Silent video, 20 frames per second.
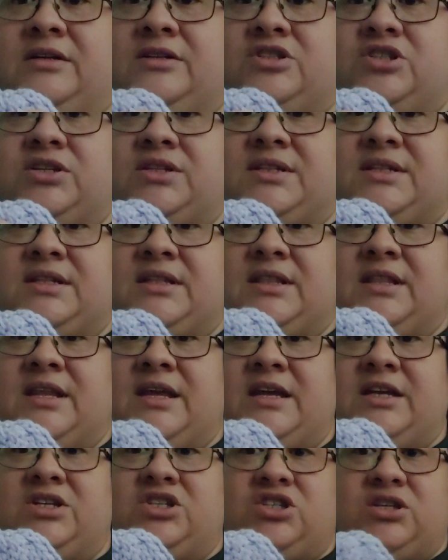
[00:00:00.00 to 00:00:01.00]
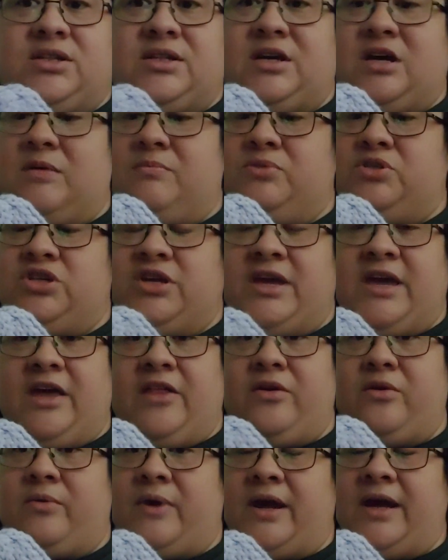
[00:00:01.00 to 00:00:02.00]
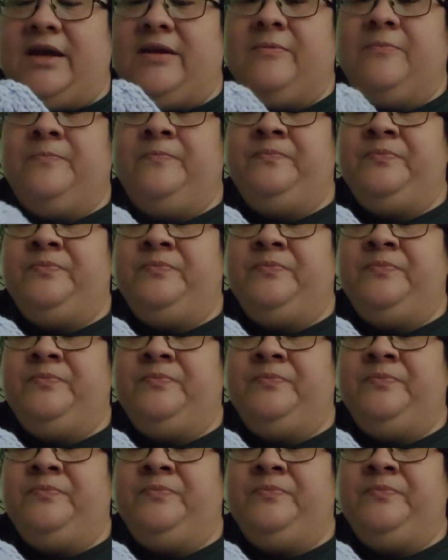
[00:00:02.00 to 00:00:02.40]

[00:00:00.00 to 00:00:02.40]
just neat, just come together, right?